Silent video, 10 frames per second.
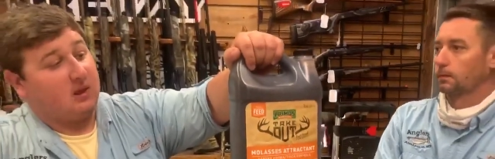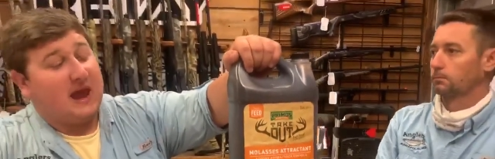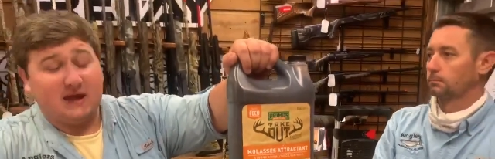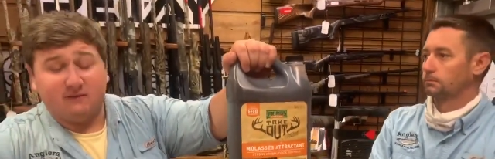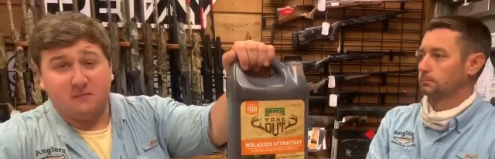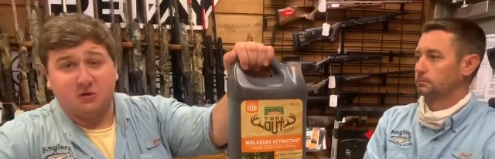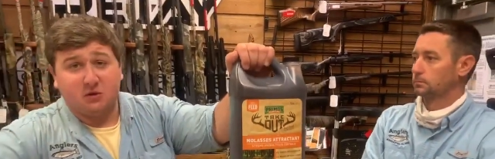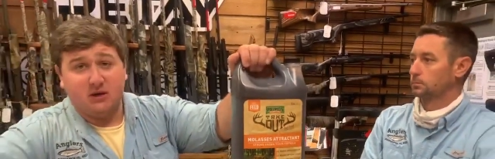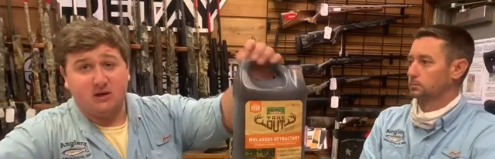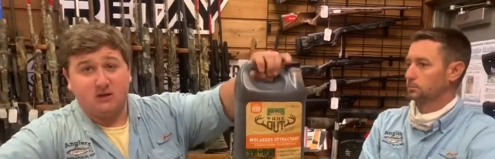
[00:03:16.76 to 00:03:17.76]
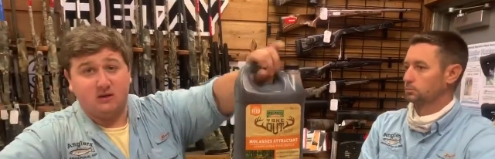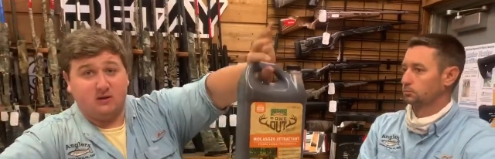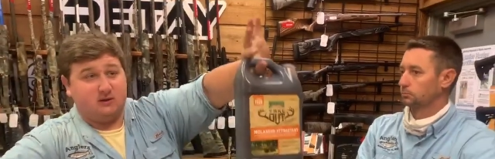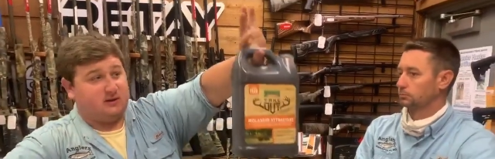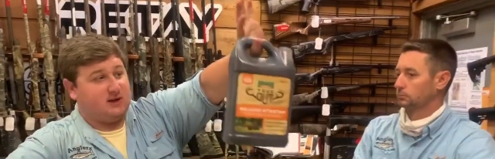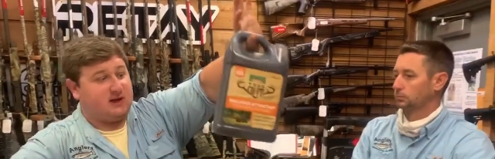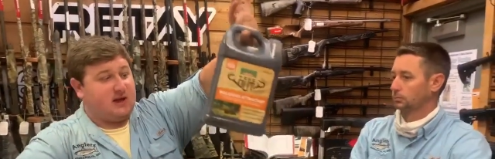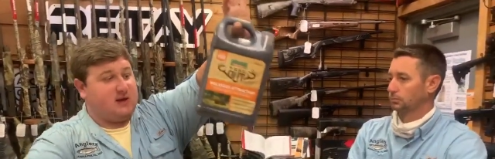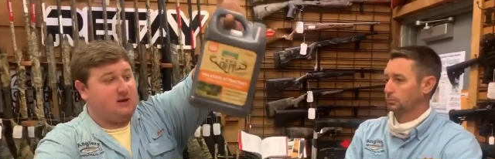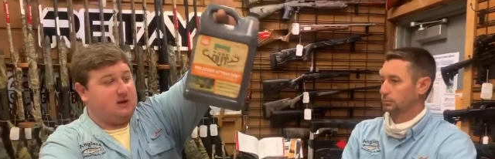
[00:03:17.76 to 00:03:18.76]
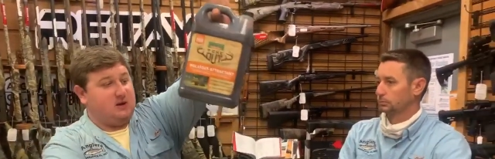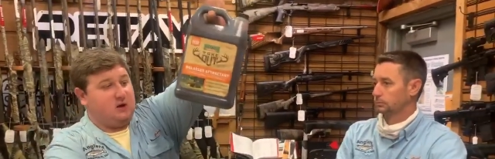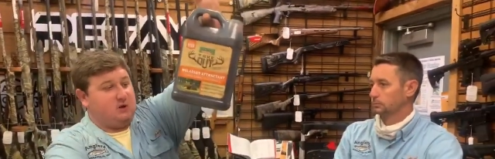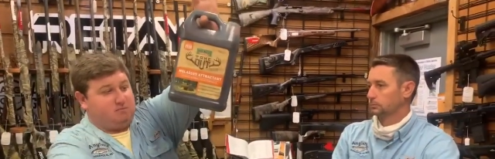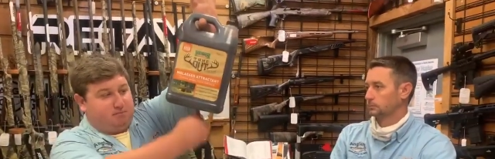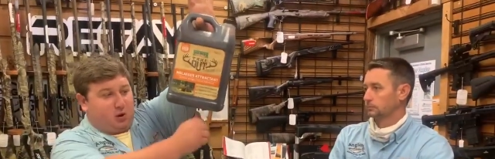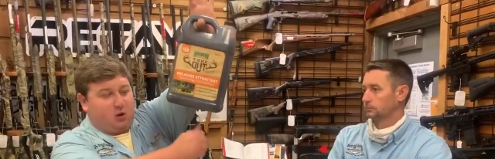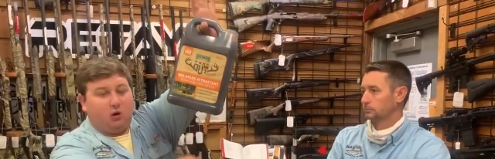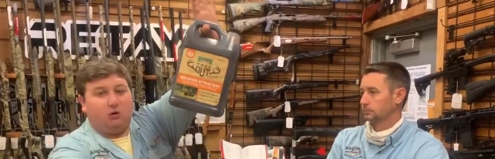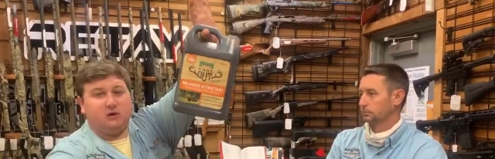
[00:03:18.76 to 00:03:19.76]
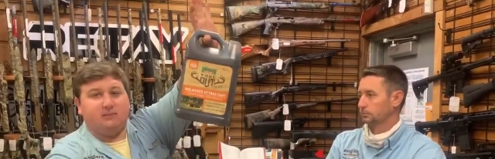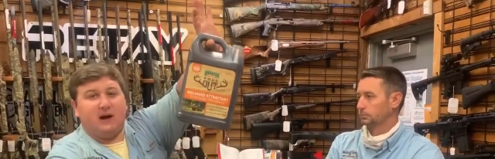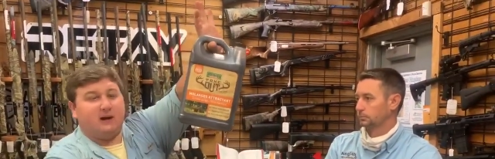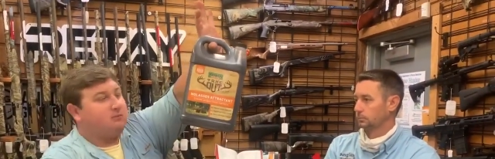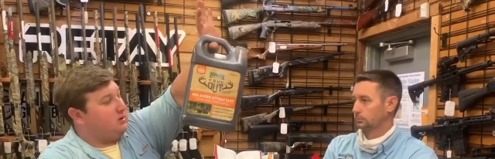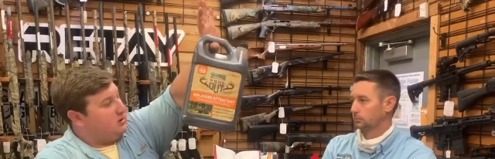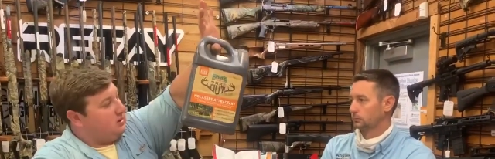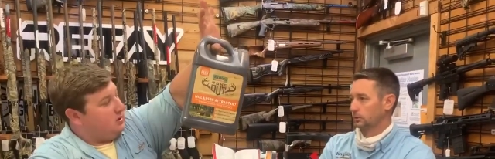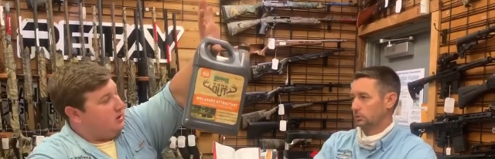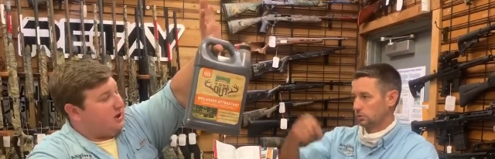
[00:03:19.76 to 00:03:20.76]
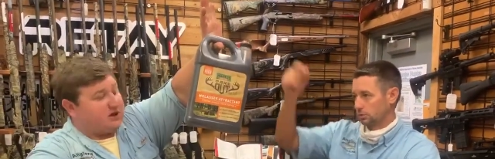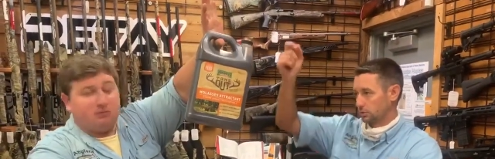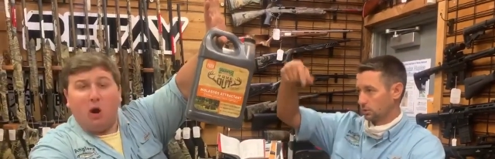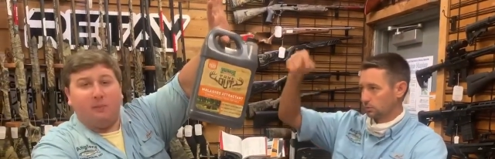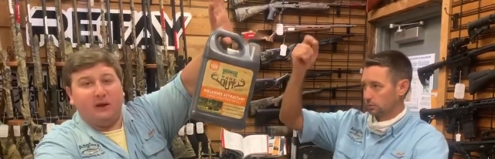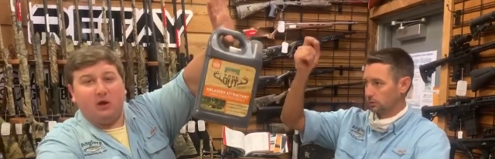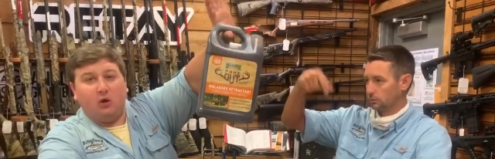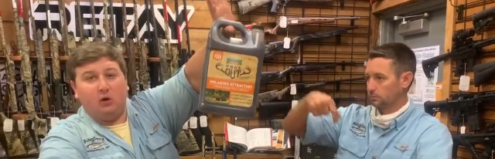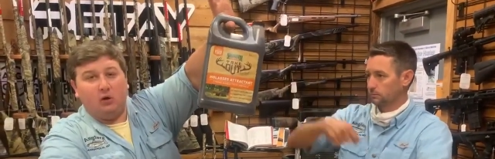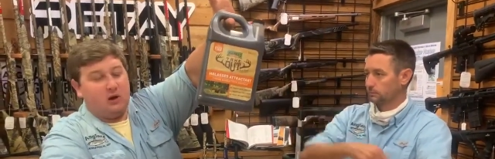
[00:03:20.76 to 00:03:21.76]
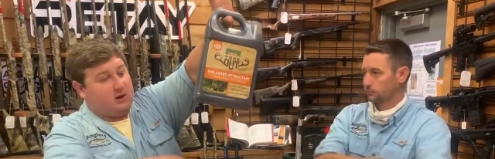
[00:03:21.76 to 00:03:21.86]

Speaker 1: hang it from a tree, just like that poke a hole in the bottom, a small pinhole,